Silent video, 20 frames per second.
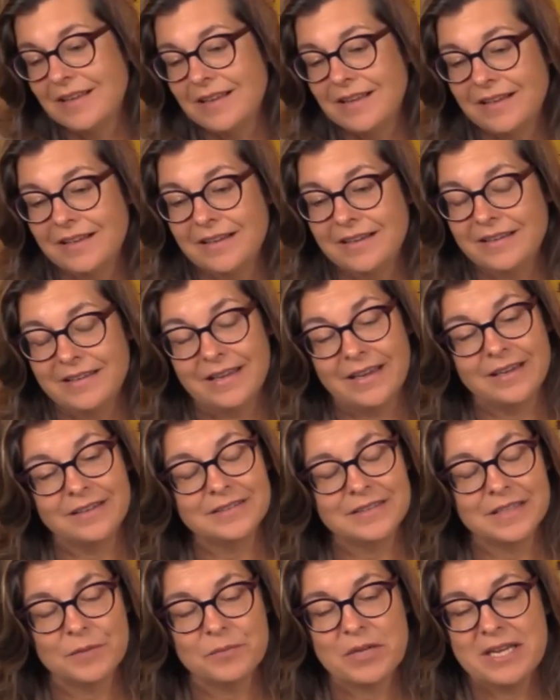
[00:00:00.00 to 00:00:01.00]
I
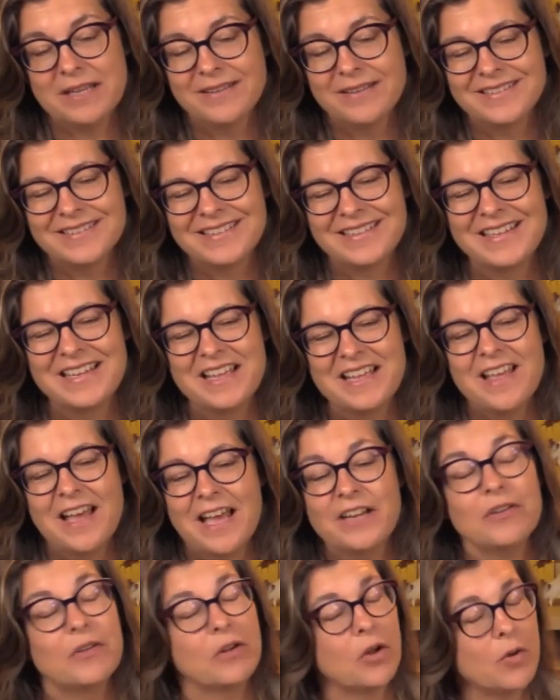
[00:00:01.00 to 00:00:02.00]
mean,
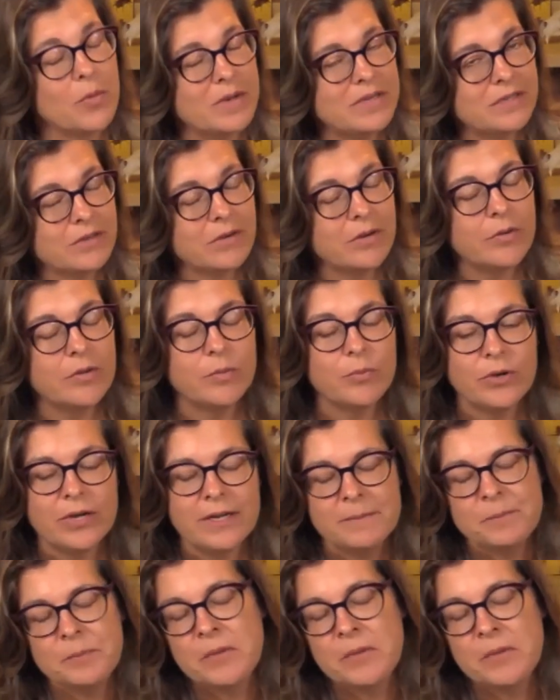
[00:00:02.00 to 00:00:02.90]
I don't always agree with Bret,